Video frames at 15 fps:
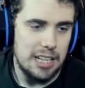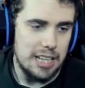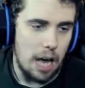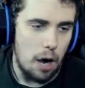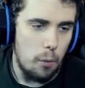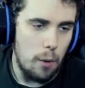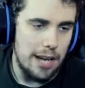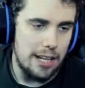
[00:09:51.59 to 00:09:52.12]

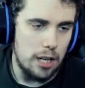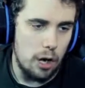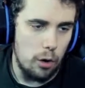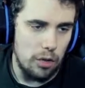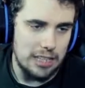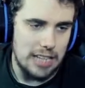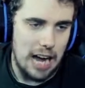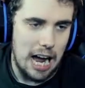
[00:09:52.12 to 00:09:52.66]
That away
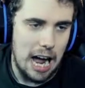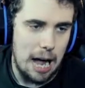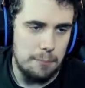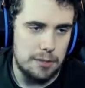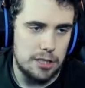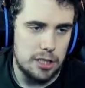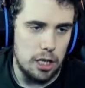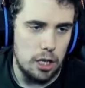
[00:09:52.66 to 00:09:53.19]
goal is
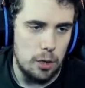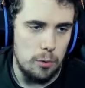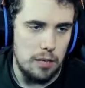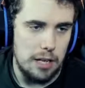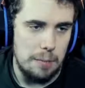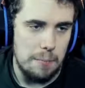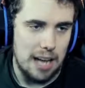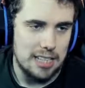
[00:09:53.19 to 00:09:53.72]

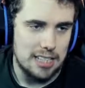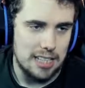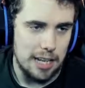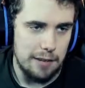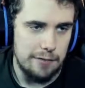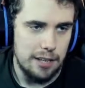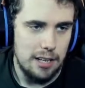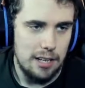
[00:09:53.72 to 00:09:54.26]
absolutely
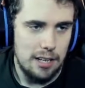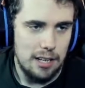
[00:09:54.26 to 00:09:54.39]
massive.